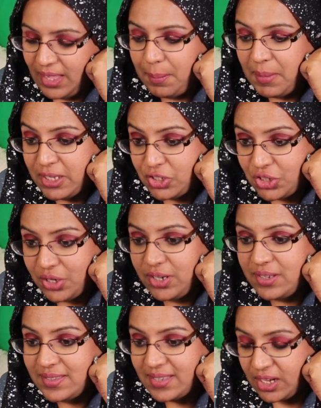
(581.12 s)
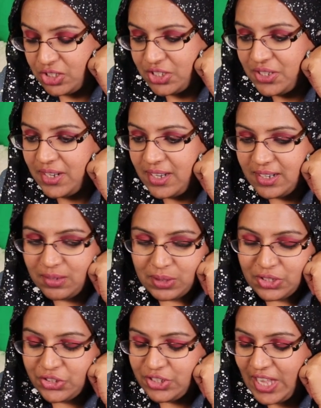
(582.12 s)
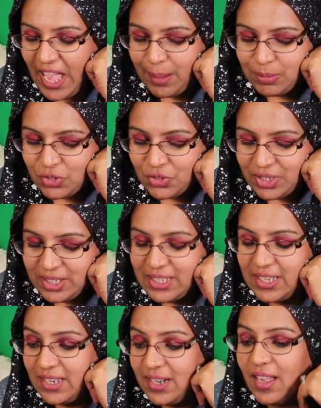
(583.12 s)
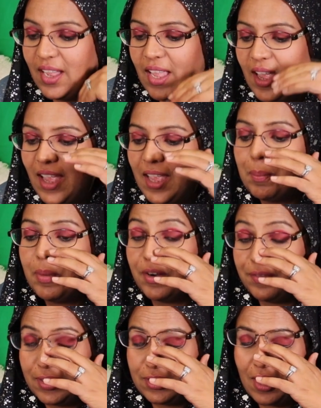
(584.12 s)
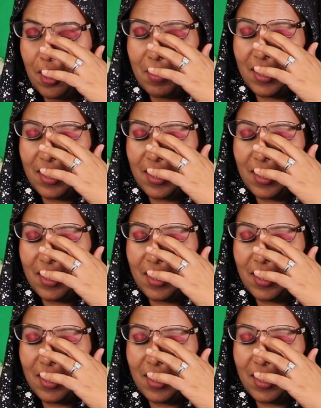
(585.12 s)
Make sure you section your hair, which she absolutely did a perfect job.